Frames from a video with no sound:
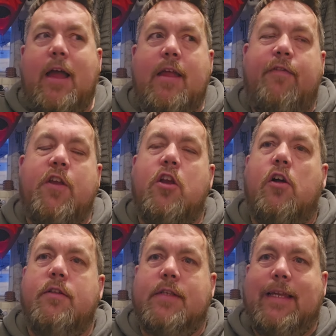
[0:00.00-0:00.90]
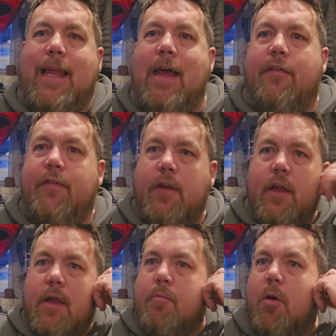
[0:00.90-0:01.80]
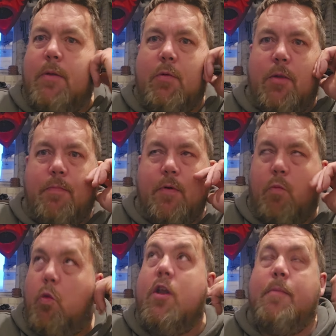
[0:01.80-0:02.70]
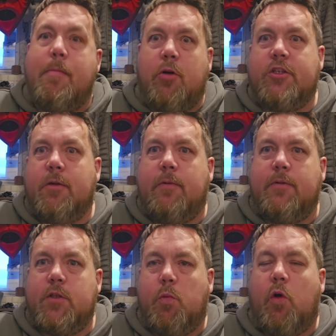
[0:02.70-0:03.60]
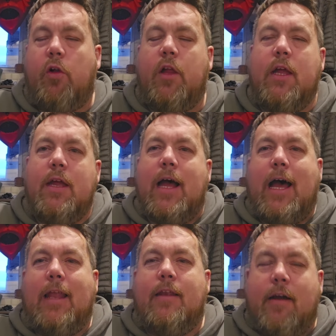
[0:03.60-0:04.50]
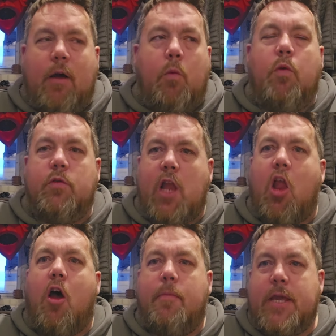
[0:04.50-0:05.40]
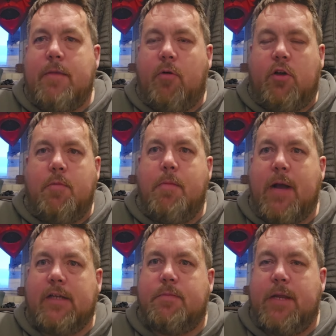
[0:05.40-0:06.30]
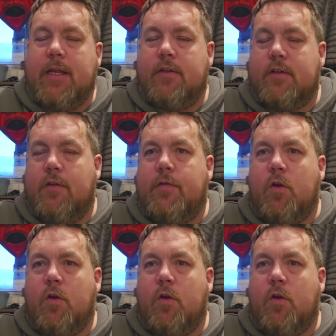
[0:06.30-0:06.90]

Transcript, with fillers: I, if you'd have gone to the left, probably would have wouldn't have been pushed up onto the wall and I, uh, there was a lot of people coming past me and stuff.